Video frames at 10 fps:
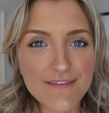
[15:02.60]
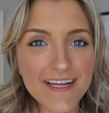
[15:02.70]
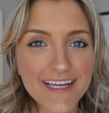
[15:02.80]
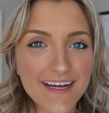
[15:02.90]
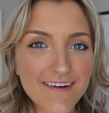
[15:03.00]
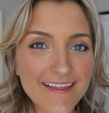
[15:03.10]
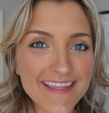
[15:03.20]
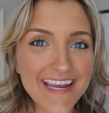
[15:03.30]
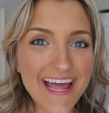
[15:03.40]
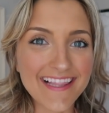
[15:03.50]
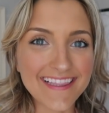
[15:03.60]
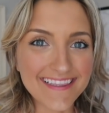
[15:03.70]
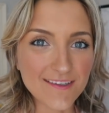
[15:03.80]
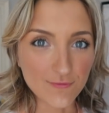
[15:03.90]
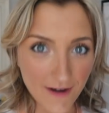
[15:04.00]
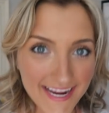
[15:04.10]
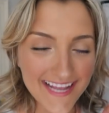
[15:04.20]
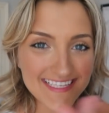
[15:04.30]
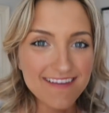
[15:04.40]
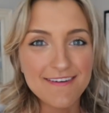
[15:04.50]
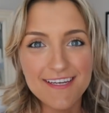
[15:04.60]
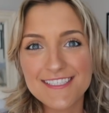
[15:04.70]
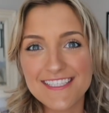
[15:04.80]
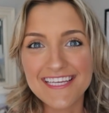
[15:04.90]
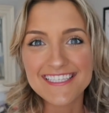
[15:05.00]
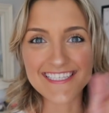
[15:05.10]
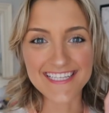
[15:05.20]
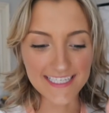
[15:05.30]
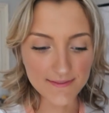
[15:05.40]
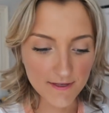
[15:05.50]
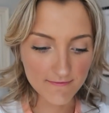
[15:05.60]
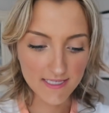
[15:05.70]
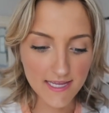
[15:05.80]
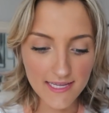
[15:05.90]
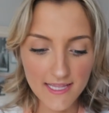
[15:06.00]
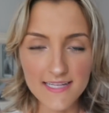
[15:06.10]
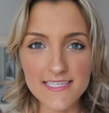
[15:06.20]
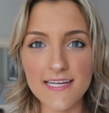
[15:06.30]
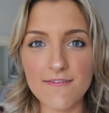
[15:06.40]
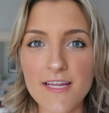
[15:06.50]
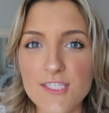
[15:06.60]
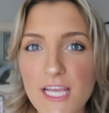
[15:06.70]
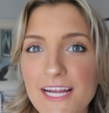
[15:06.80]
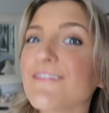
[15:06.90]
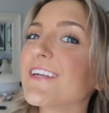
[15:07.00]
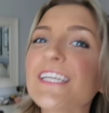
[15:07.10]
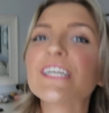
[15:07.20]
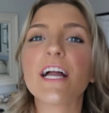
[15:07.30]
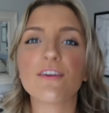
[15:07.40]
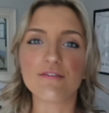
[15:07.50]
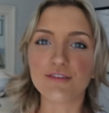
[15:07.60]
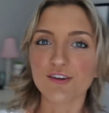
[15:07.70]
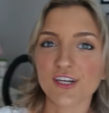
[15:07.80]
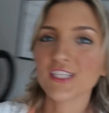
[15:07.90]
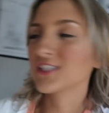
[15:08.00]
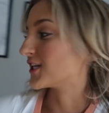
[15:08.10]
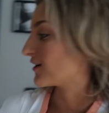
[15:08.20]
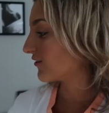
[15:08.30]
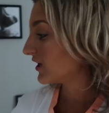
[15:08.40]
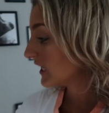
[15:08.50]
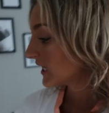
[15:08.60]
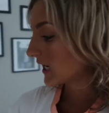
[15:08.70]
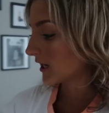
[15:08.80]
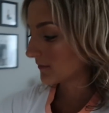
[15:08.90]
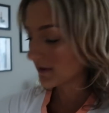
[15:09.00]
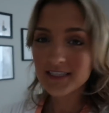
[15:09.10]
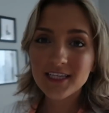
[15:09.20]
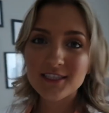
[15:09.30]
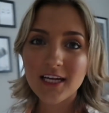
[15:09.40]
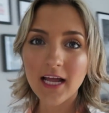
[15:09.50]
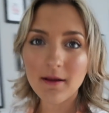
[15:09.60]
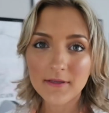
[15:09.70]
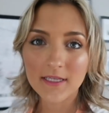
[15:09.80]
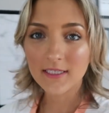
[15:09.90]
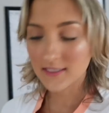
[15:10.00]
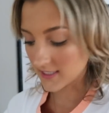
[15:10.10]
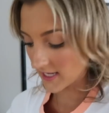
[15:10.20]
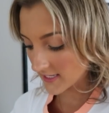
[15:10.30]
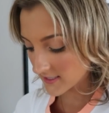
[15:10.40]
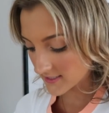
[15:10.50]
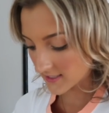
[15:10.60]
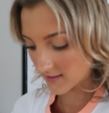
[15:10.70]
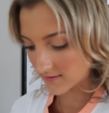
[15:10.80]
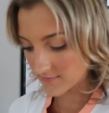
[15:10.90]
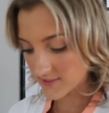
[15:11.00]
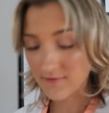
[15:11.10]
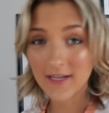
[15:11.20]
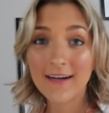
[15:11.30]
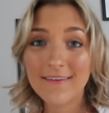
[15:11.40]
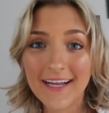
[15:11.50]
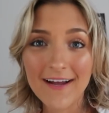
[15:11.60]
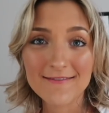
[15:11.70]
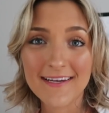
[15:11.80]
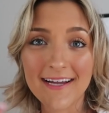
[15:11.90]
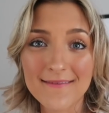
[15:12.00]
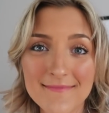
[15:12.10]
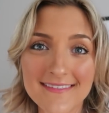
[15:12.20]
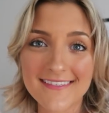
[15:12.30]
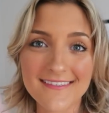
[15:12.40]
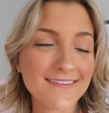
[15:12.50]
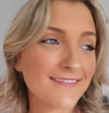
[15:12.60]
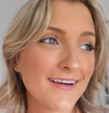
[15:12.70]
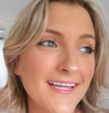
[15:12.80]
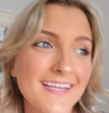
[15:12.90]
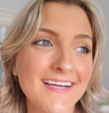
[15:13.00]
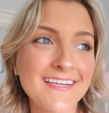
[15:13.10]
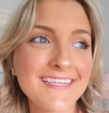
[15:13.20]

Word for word: right now. And then right as I finished this, he texted me and was like, can I take a rain check for dinner? I don't feel good. So guess that's not happening tonight. So now I have time to do what